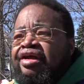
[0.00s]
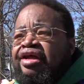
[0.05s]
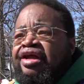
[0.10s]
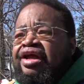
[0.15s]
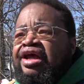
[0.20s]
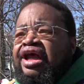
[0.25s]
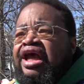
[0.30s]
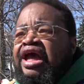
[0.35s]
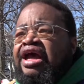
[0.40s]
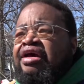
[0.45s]

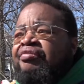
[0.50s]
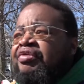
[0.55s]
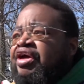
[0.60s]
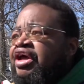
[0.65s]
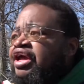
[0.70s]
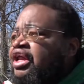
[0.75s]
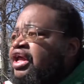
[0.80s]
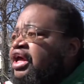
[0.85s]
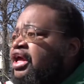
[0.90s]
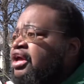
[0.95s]

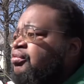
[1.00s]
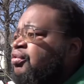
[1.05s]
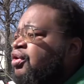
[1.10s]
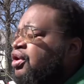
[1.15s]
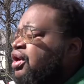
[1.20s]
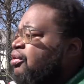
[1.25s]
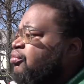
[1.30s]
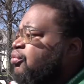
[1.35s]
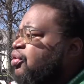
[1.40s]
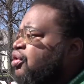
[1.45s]
Mm-hmm. And
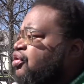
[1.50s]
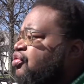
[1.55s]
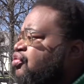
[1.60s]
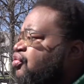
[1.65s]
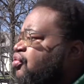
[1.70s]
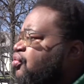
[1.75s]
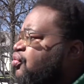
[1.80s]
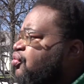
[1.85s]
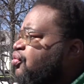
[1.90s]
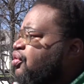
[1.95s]
what I want to
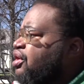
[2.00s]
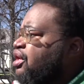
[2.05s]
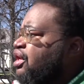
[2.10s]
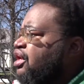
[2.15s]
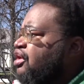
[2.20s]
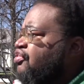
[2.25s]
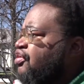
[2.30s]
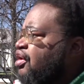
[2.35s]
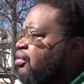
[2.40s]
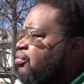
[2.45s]
do
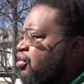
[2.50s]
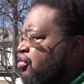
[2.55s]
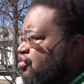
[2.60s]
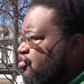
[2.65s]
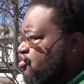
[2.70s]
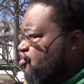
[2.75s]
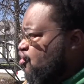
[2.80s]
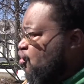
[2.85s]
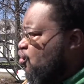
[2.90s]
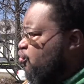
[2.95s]
is I want
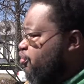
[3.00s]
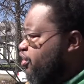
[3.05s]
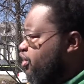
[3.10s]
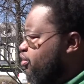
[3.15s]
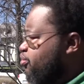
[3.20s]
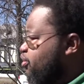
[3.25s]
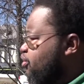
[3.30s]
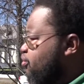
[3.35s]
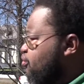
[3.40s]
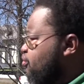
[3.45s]
to show
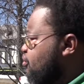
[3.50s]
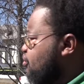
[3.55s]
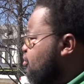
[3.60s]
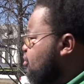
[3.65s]
people,